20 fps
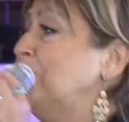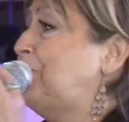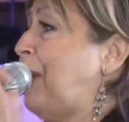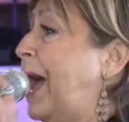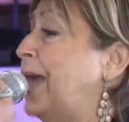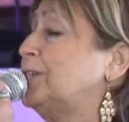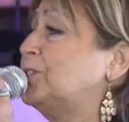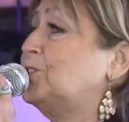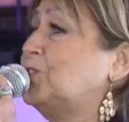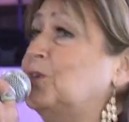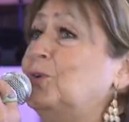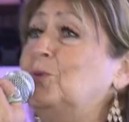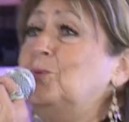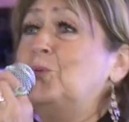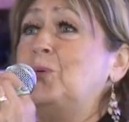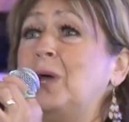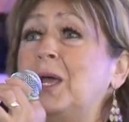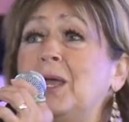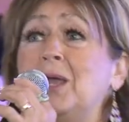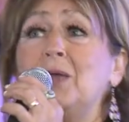back to
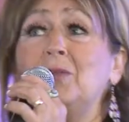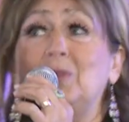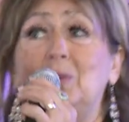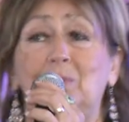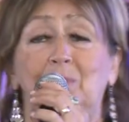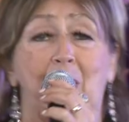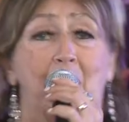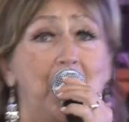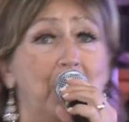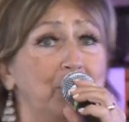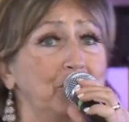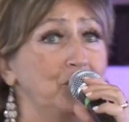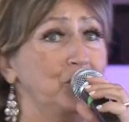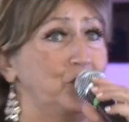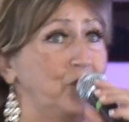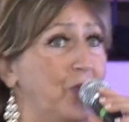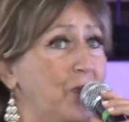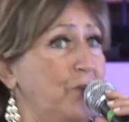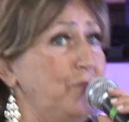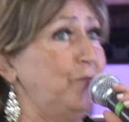where the
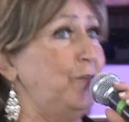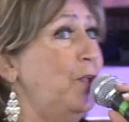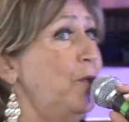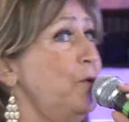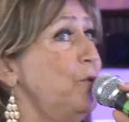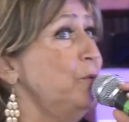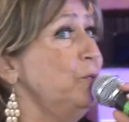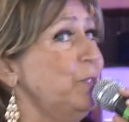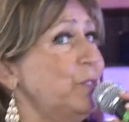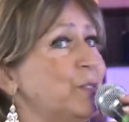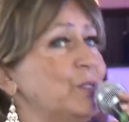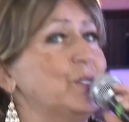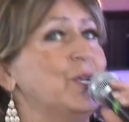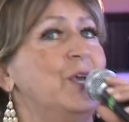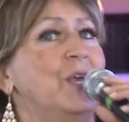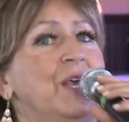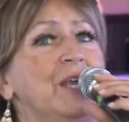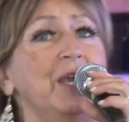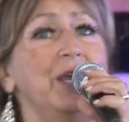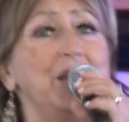Bonchere flows,
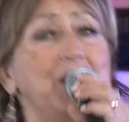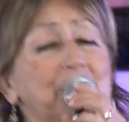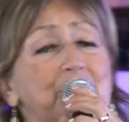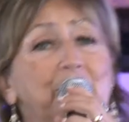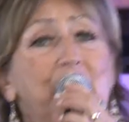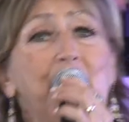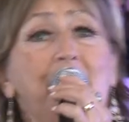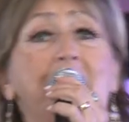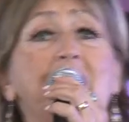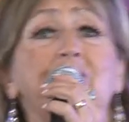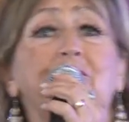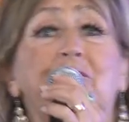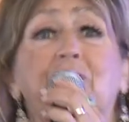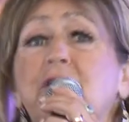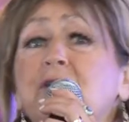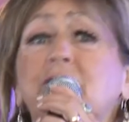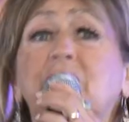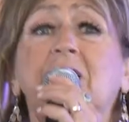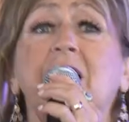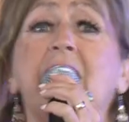in my
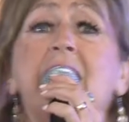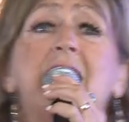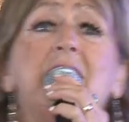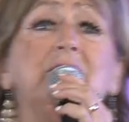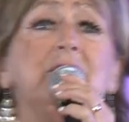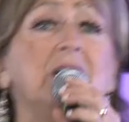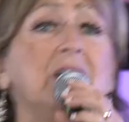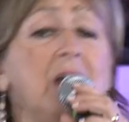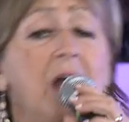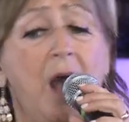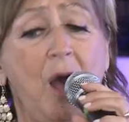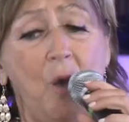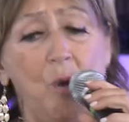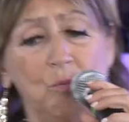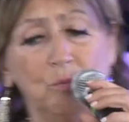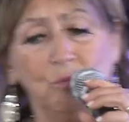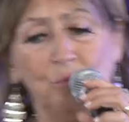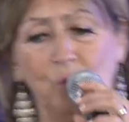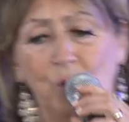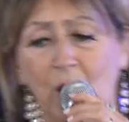Renfrew County
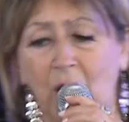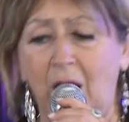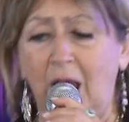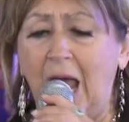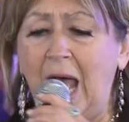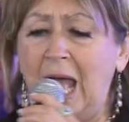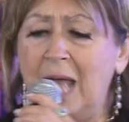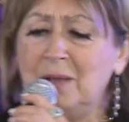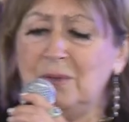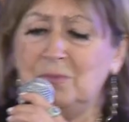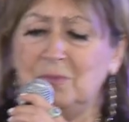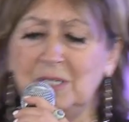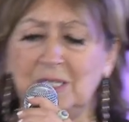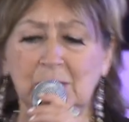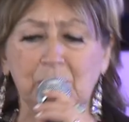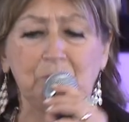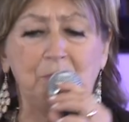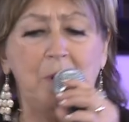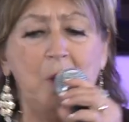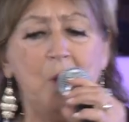home where I
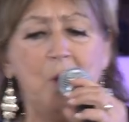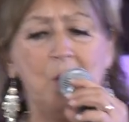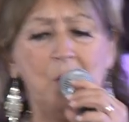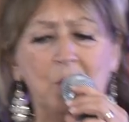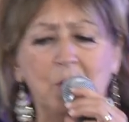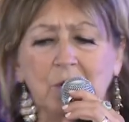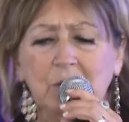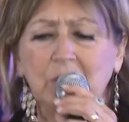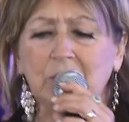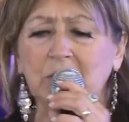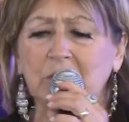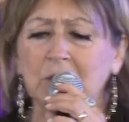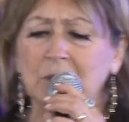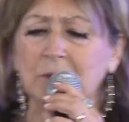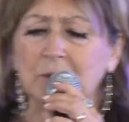was born.